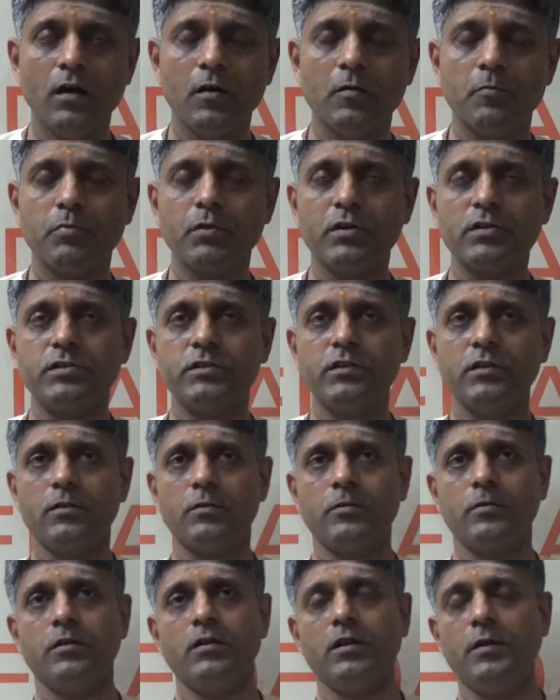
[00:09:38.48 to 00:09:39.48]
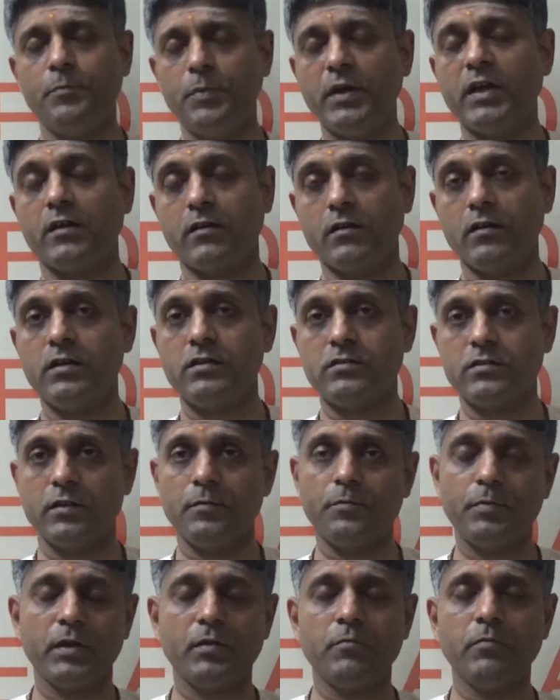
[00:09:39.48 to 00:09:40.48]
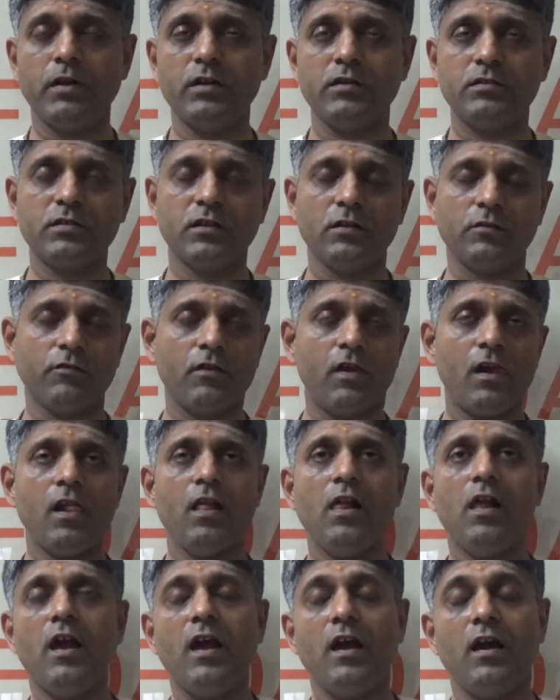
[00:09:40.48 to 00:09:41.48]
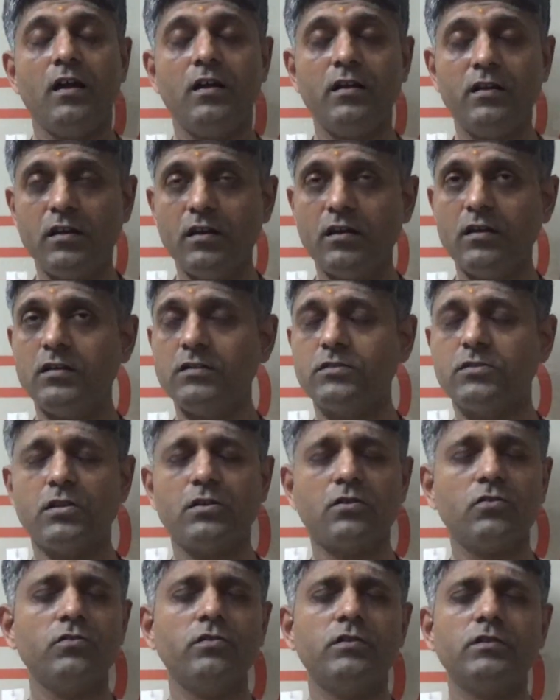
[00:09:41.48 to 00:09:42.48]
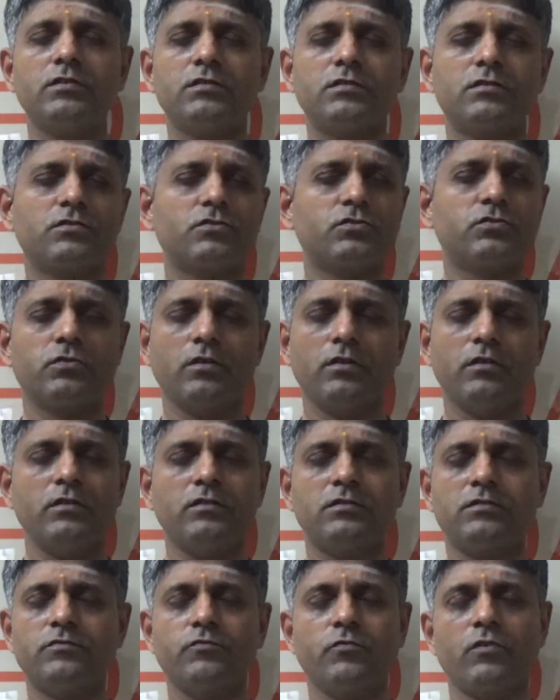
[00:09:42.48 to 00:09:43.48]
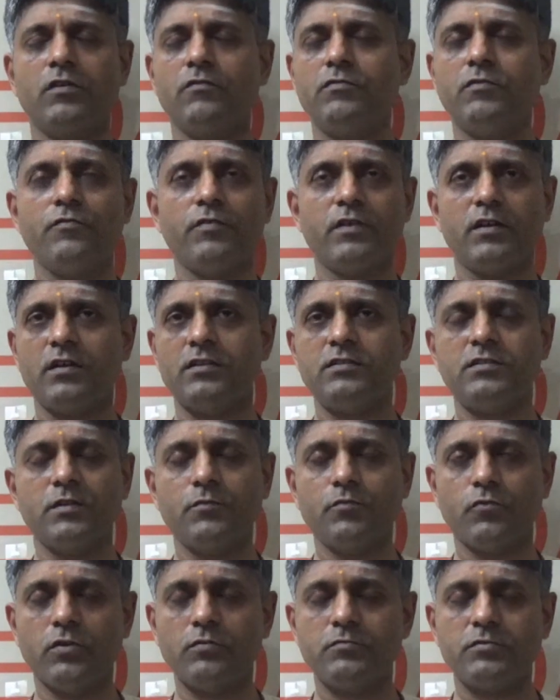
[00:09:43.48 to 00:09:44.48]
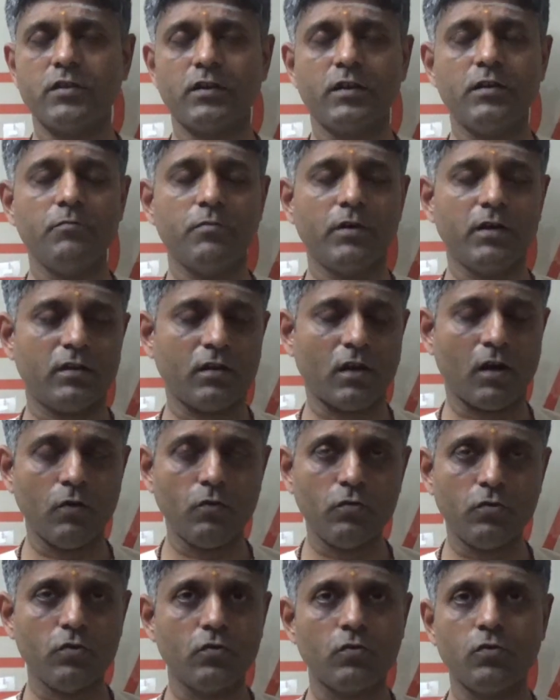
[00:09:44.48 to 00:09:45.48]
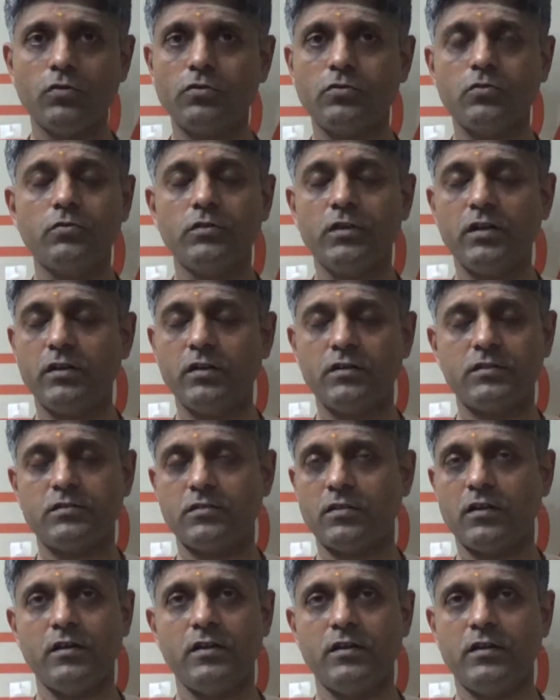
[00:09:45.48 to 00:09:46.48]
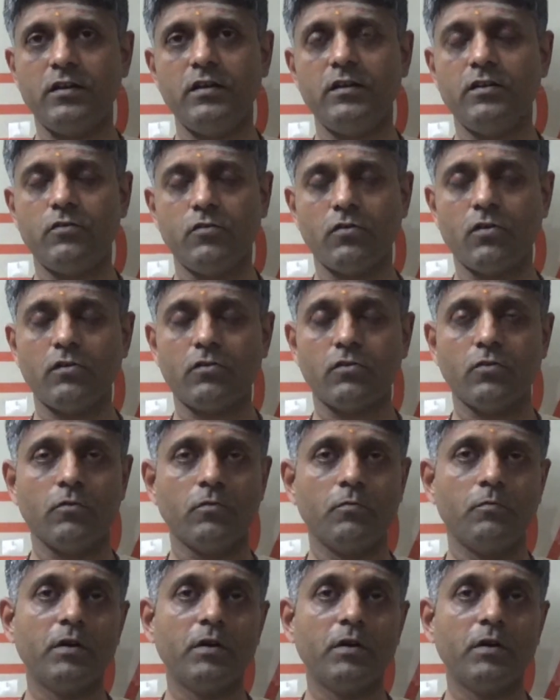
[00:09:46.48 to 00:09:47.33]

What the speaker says: Persian epic, it's an epic by itself. Andrea del Sarto it's one of the fantastic poems again, but how to go through that, I really do not know.